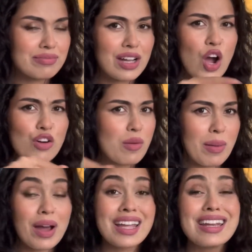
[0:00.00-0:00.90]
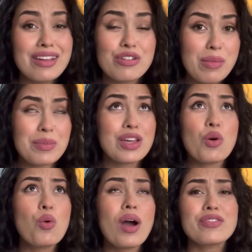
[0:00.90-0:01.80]
Can't remember. I can never remember. They
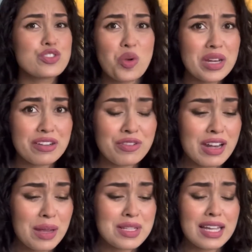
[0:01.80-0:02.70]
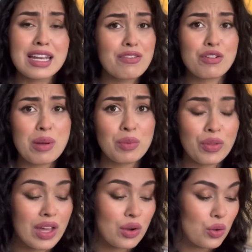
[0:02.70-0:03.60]
all have so many different names. I can never remember what
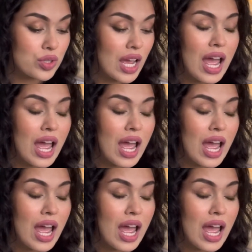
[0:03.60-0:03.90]
they're called.